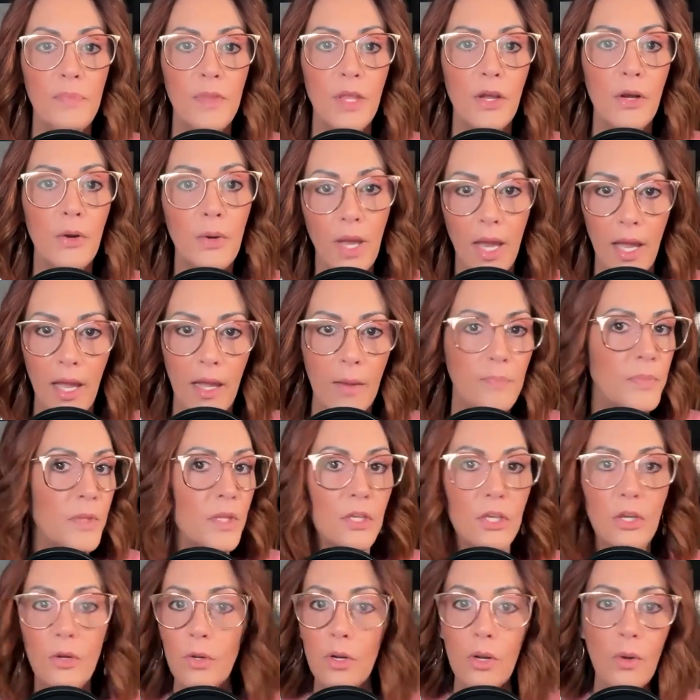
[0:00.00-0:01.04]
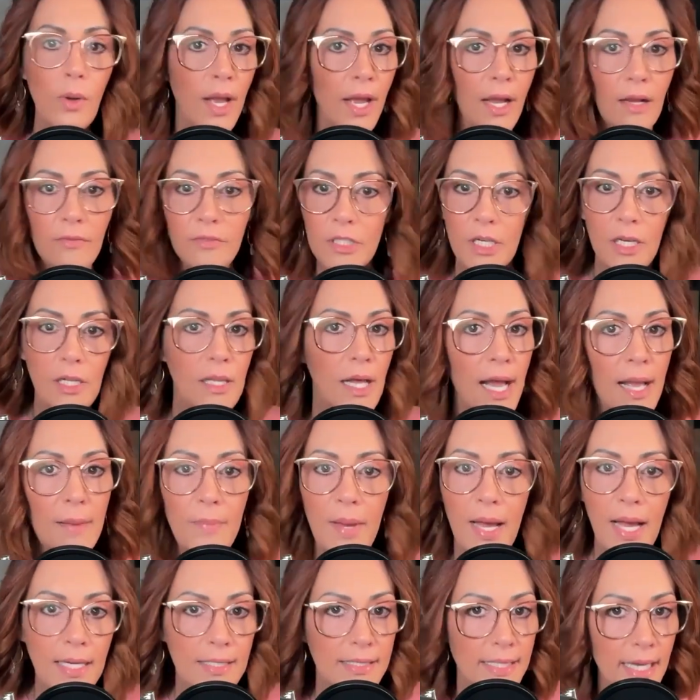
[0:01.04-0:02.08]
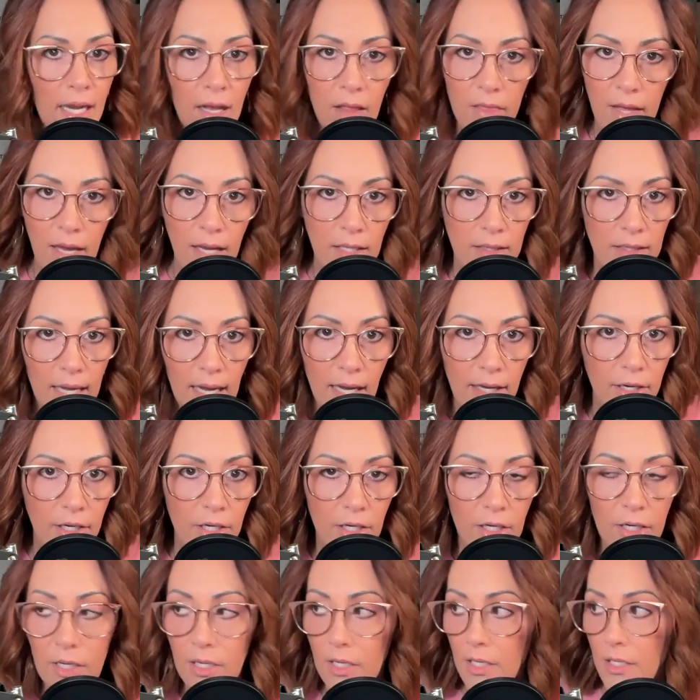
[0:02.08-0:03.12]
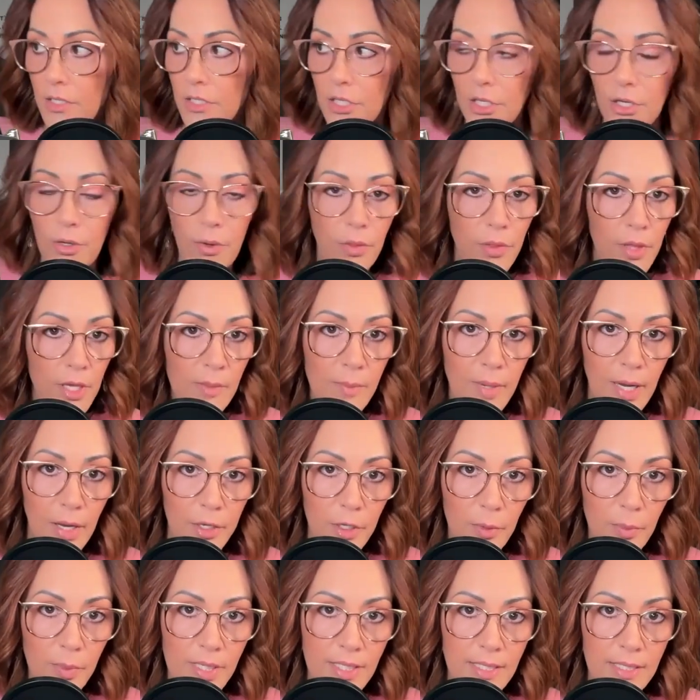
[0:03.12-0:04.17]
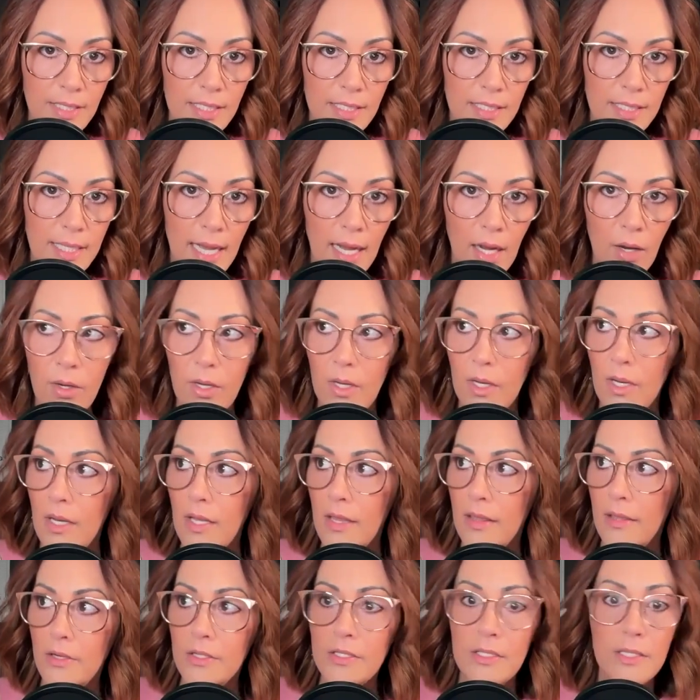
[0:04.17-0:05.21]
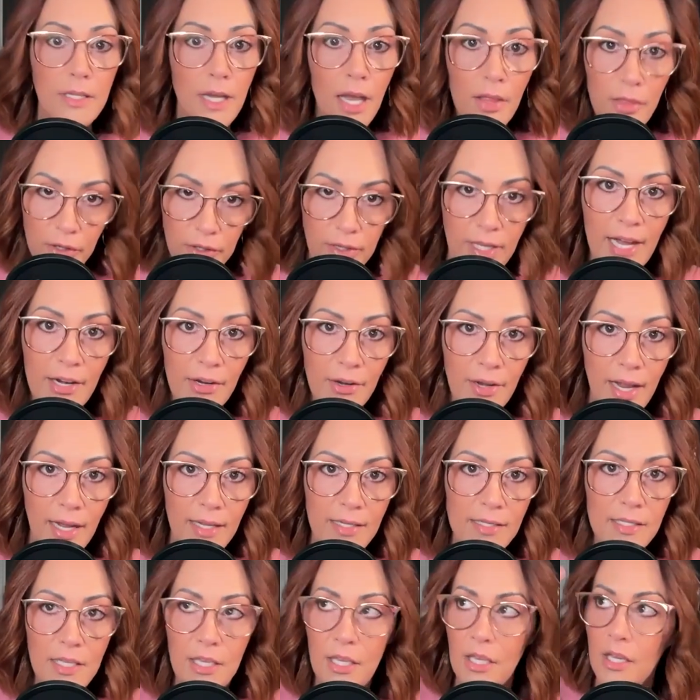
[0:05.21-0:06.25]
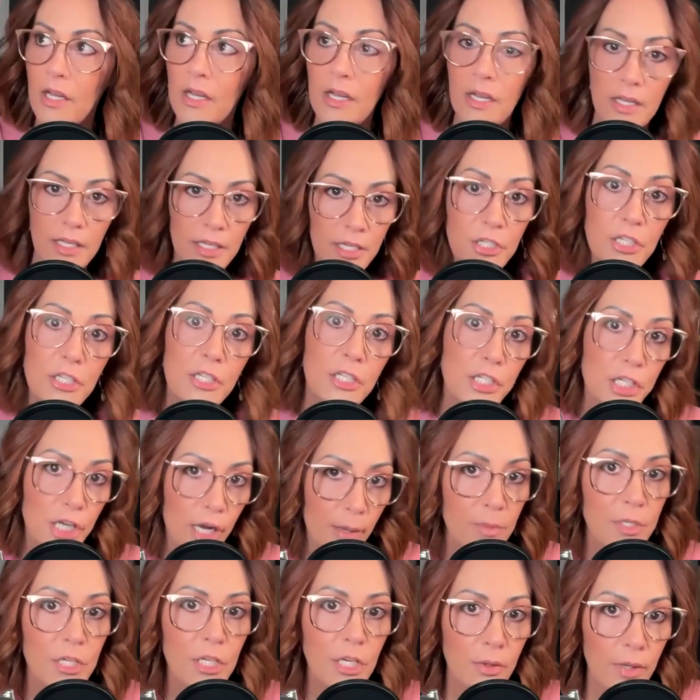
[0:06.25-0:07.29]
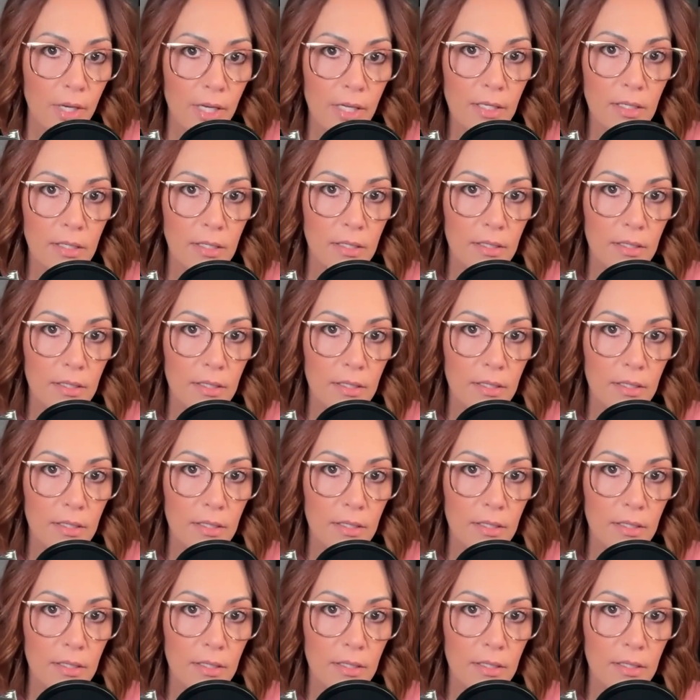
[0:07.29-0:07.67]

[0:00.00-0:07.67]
Okay. You don't have to climb back down that ladder to go think about your business now. There's another ladder next to you. You just jump to it.